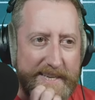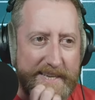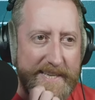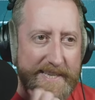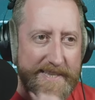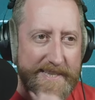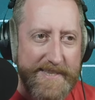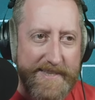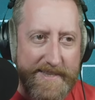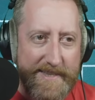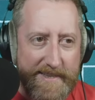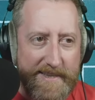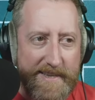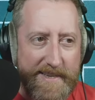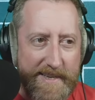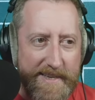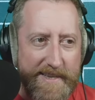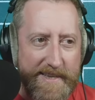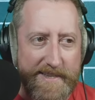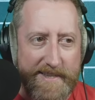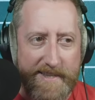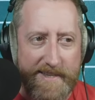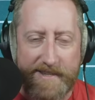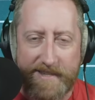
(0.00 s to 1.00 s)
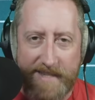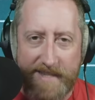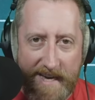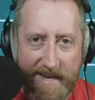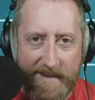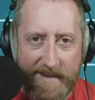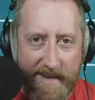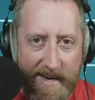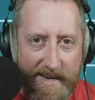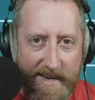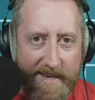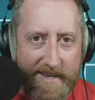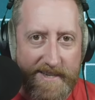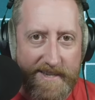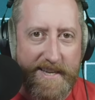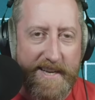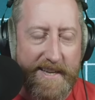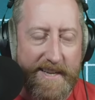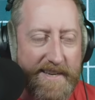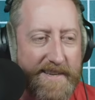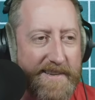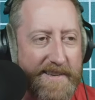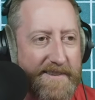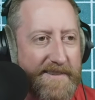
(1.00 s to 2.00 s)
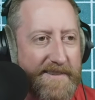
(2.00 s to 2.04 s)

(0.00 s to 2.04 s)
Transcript: it is it is a satellite antenna.